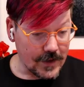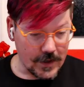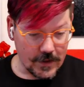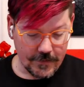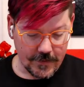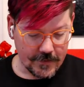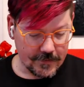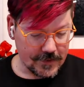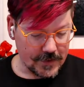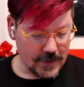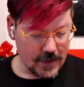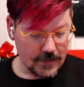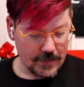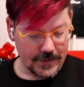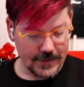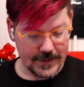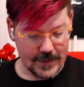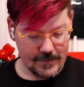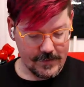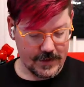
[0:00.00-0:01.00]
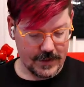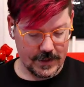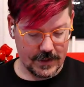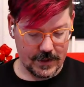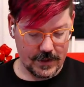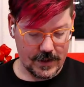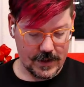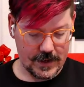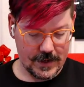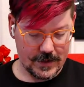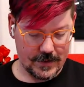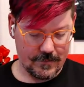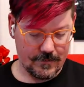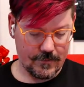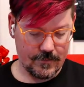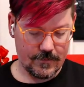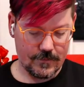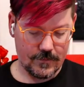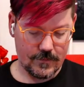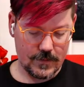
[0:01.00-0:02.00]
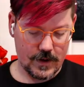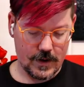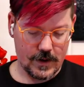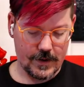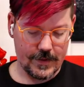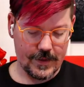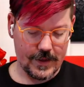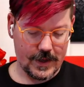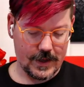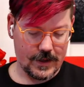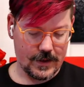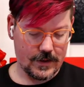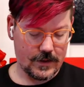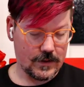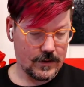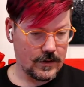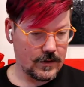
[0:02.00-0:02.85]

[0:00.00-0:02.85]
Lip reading: overflow or something on the